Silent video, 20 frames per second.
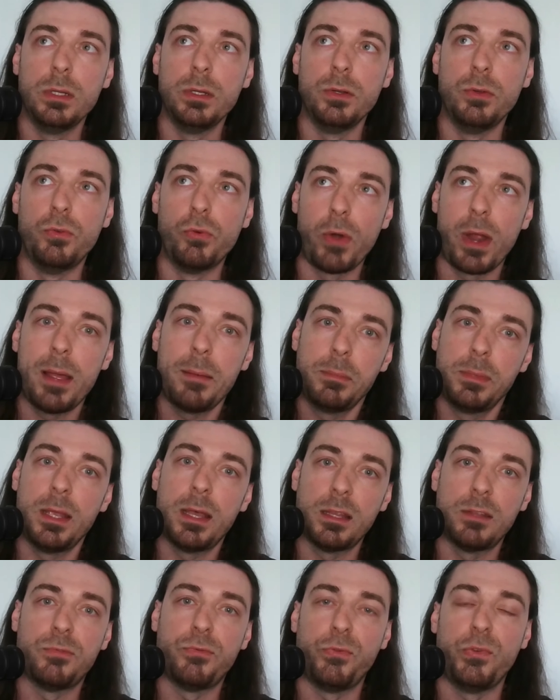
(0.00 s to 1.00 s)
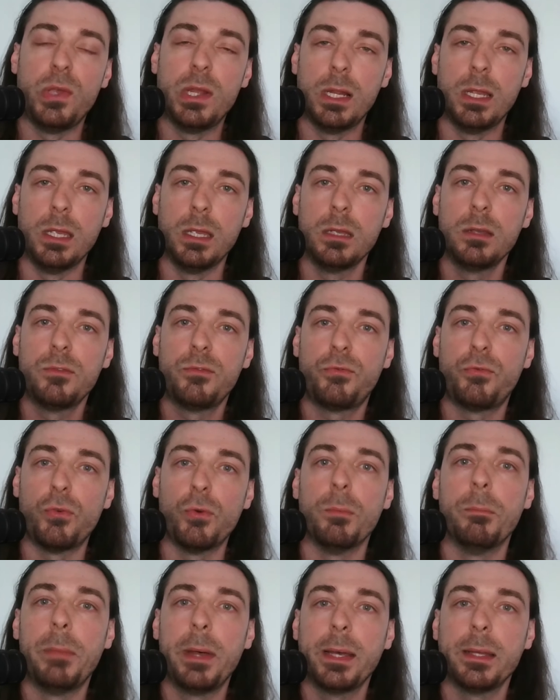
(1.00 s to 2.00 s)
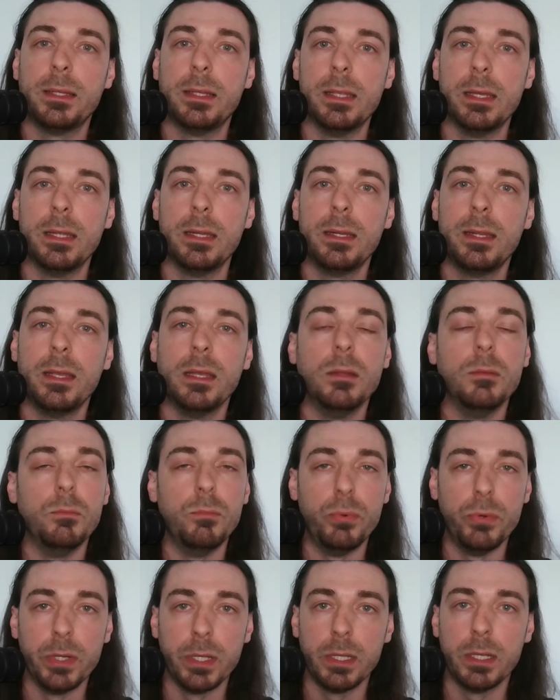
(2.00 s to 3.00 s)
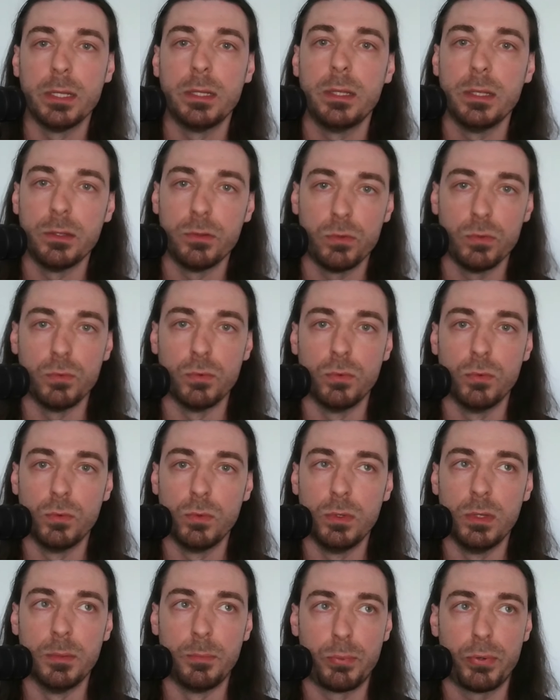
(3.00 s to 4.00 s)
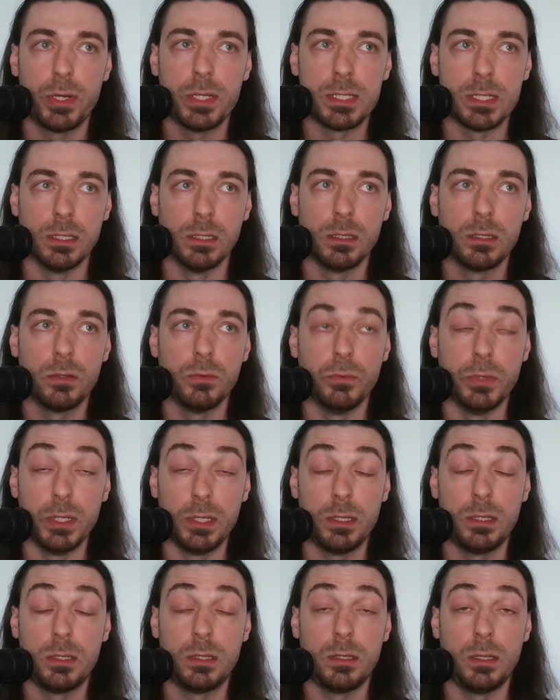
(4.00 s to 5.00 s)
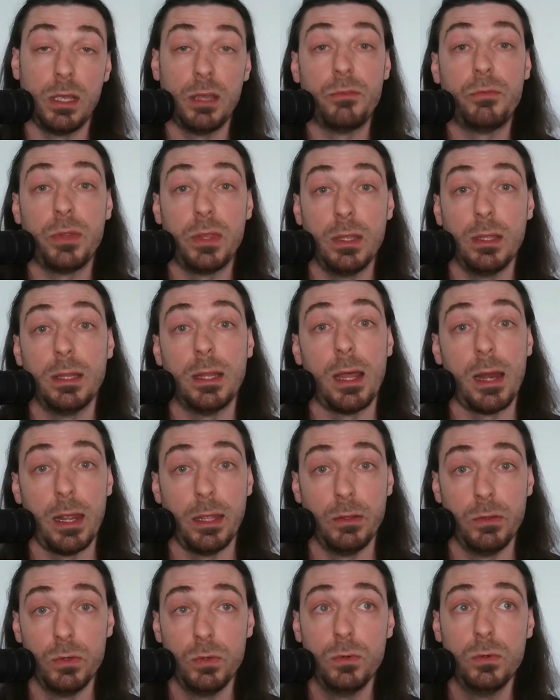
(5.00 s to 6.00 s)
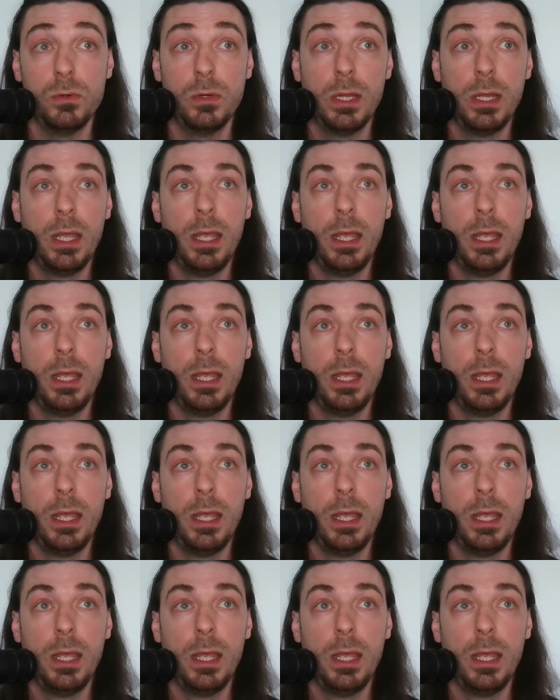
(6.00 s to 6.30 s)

grab that feeling from back then and bring it into the present with everything that I do.